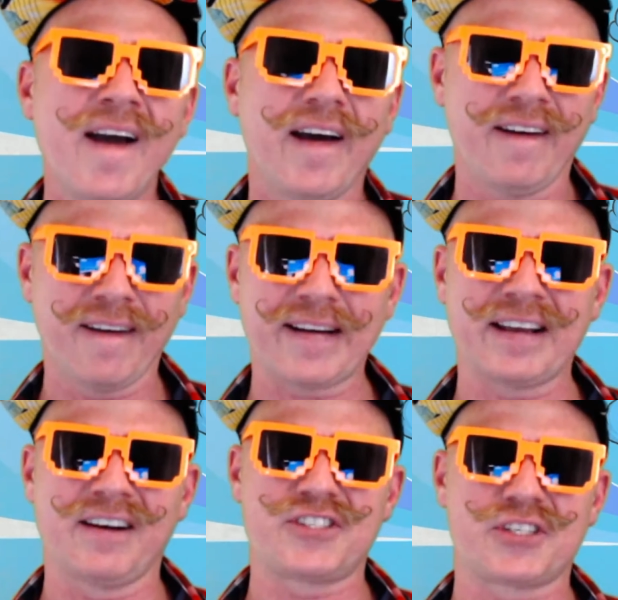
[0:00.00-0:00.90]
and I reckon
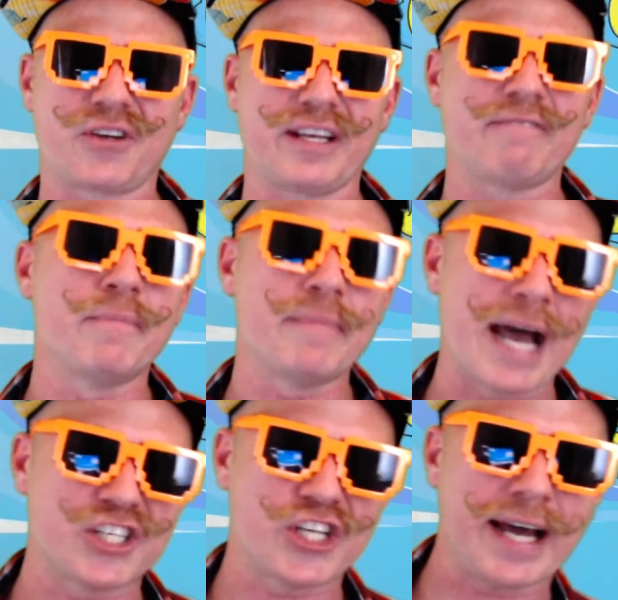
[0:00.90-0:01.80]
I've just got to give them a
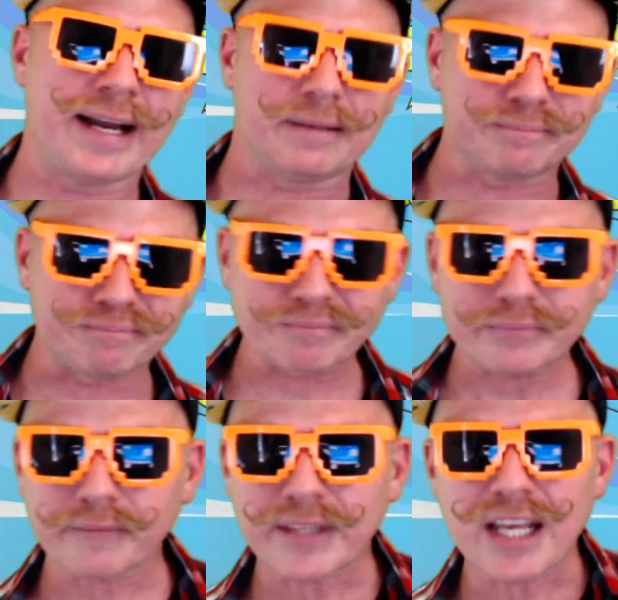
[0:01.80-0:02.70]
mad shout out.
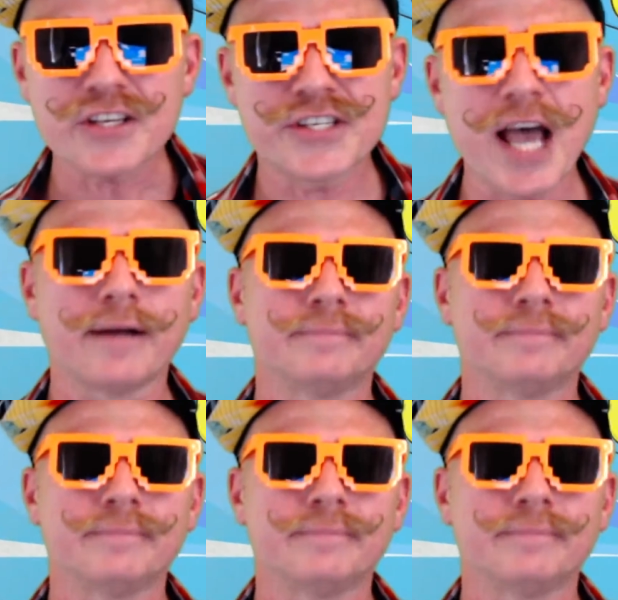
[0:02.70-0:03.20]
So,